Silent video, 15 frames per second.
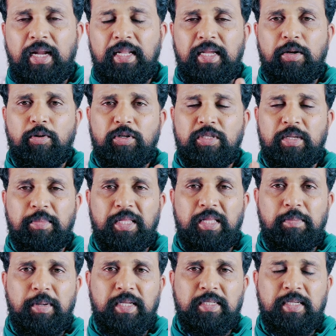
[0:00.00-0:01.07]
and they go to some
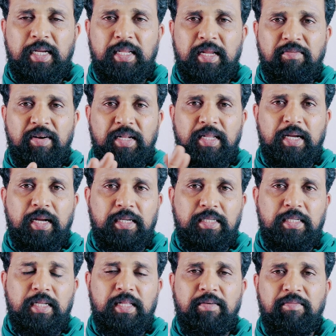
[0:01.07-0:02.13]
other place, right? They fled the
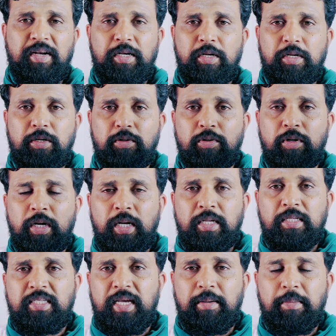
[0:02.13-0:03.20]
country. They went into
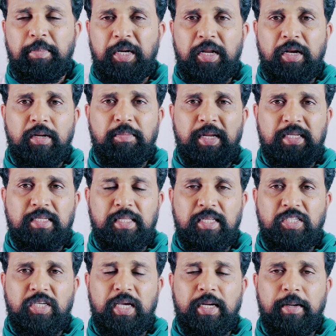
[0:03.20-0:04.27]
a particular place in
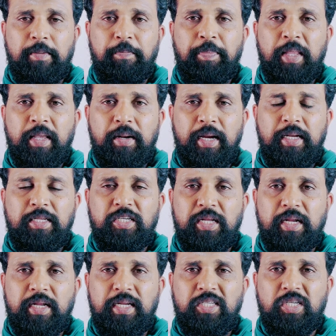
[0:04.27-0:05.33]
the Chera, right?
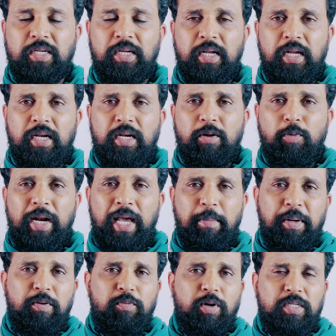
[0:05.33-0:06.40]
Chera region. Now what
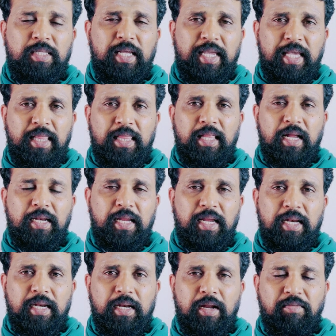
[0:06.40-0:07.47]
happened was, the kith and
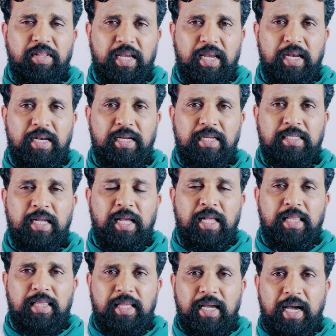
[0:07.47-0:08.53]
kin of the killers,
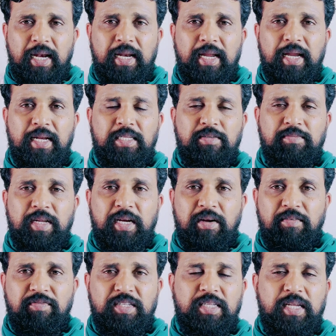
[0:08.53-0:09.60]
their lands were
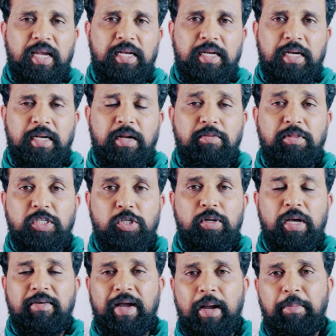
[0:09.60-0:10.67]
confiscated. Now this
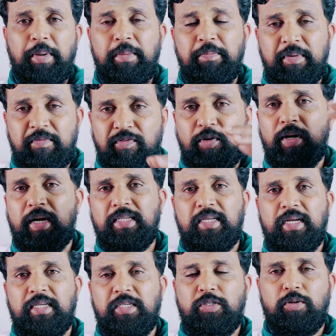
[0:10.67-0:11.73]
should have happened before
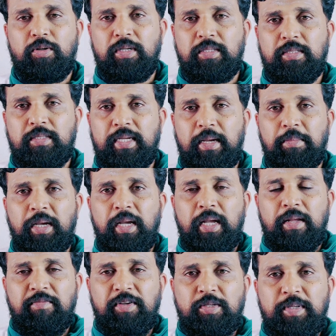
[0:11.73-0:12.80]
Rajaraja Cholan's time,
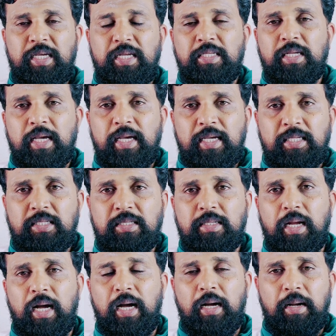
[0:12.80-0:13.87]
which means his
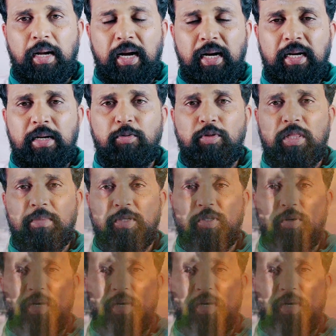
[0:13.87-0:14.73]
uncle Uttama